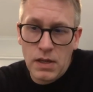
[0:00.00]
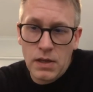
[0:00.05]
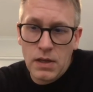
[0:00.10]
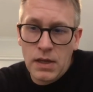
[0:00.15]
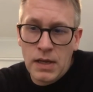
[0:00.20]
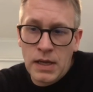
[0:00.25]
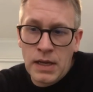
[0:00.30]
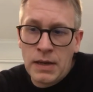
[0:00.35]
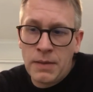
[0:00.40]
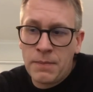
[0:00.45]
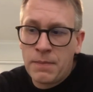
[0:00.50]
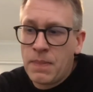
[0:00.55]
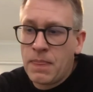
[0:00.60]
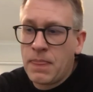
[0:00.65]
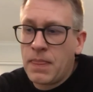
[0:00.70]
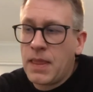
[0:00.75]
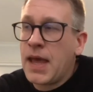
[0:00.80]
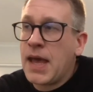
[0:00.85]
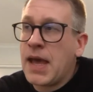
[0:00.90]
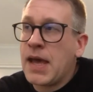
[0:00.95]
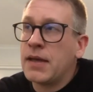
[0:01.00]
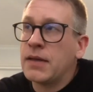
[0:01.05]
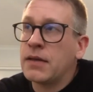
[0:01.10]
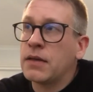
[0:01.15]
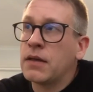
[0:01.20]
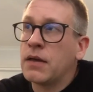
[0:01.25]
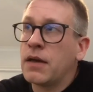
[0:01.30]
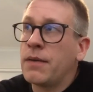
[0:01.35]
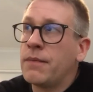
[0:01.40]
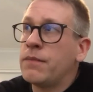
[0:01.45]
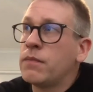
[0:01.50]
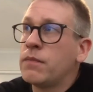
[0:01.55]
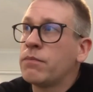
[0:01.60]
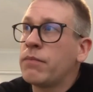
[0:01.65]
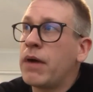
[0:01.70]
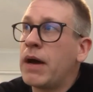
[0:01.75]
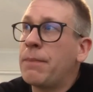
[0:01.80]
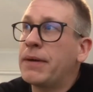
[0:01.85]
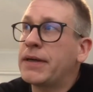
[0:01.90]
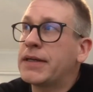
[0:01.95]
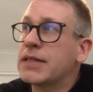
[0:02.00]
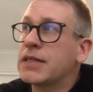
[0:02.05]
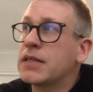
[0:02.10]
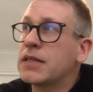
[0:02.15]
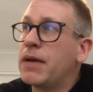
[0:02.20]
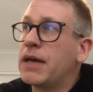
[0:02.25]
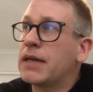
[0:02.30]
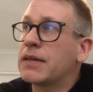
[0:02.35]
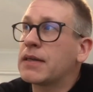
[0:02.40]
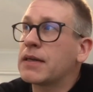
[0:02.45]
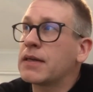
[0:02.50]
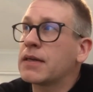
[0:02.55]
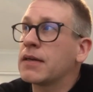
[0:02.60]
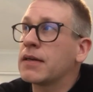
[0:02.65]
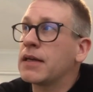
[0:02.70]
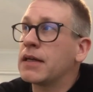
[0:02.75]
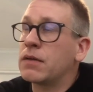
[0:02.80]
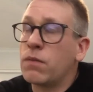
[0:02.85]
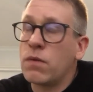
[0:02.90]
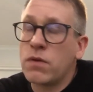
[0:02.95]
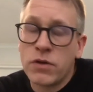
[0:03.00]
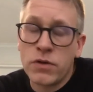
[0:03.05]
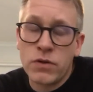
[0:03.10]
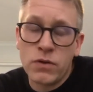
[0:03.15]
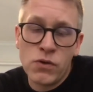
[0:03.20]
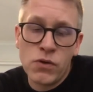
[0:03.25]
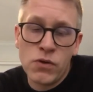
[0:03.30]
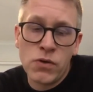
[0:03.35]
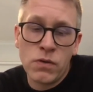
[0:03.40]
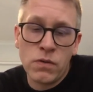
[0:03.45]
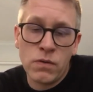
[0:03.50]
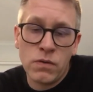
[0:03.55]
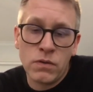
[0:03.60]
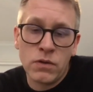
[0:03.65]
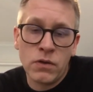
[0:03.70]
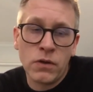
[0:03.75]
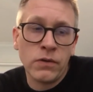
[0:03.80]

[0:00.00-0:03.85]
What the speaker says: And by participating in the network, you